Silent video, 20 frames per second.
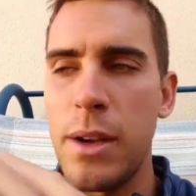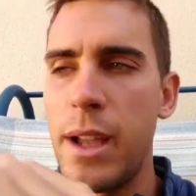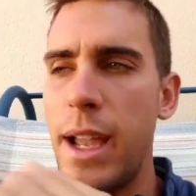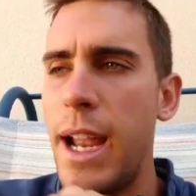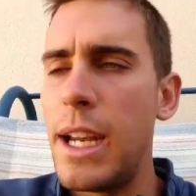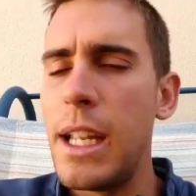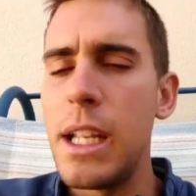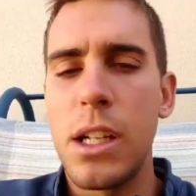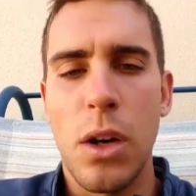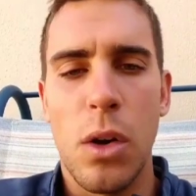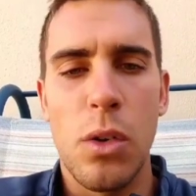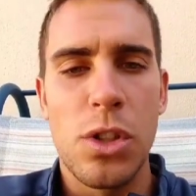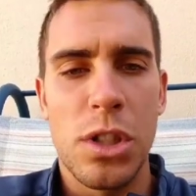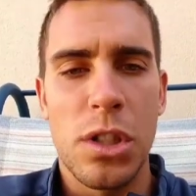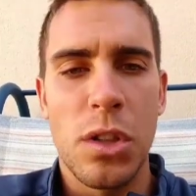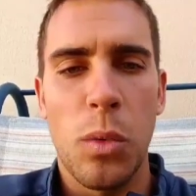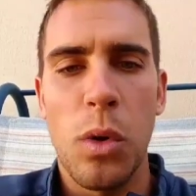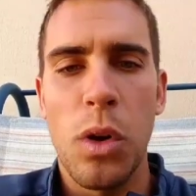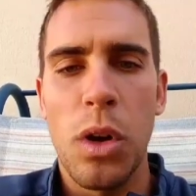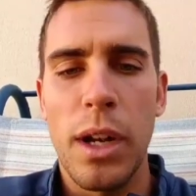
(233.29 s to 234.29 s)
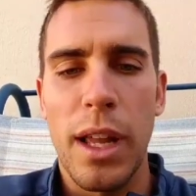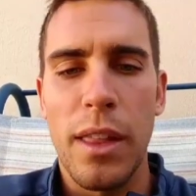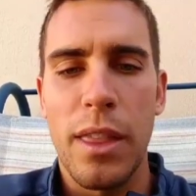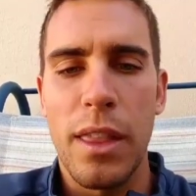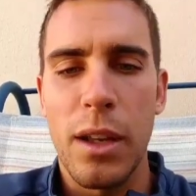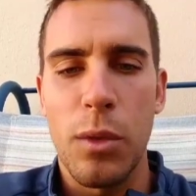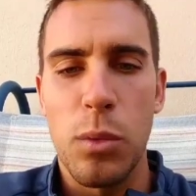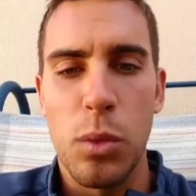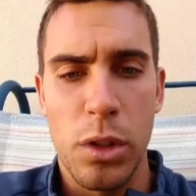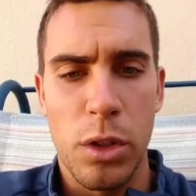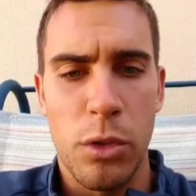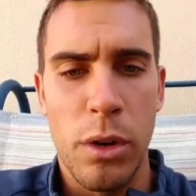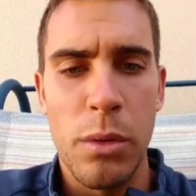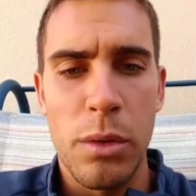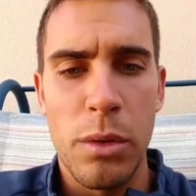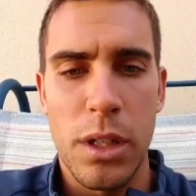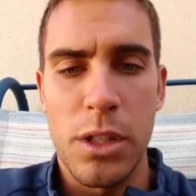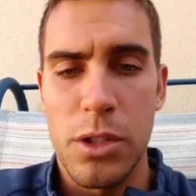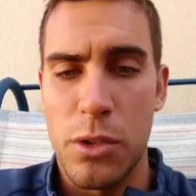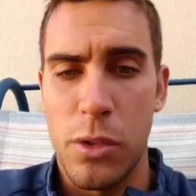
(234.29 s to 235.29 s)
Now, any coach in the world, I think, will
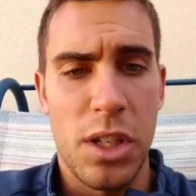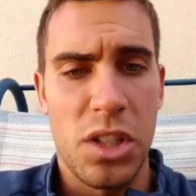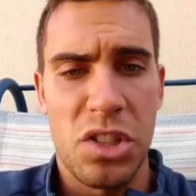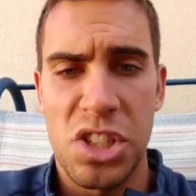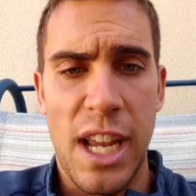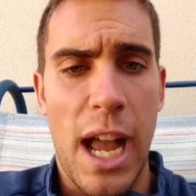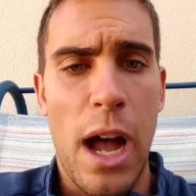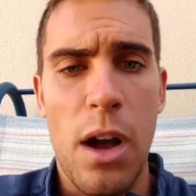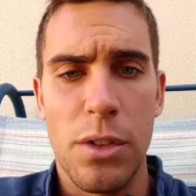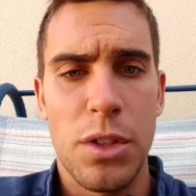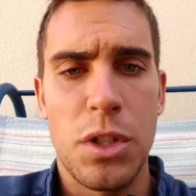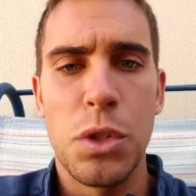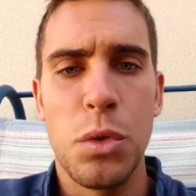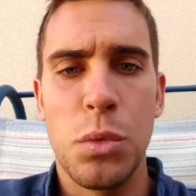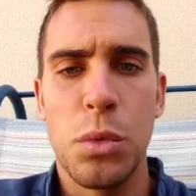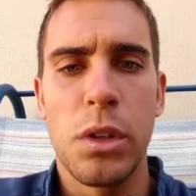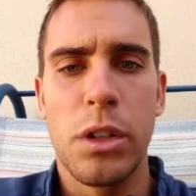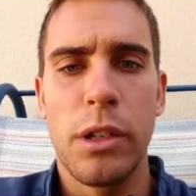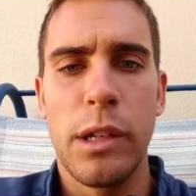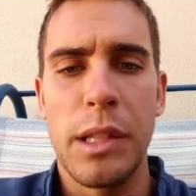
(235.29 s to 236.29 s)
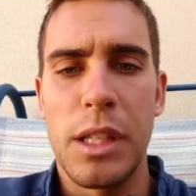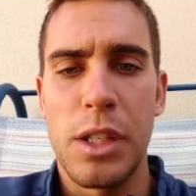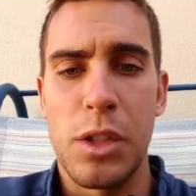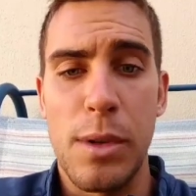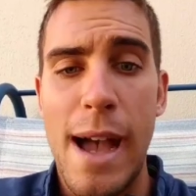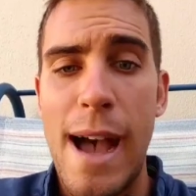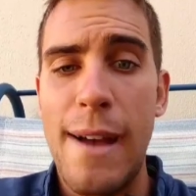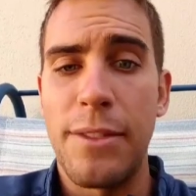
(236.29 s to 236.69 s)
agree with this, or any scout too will agree with this.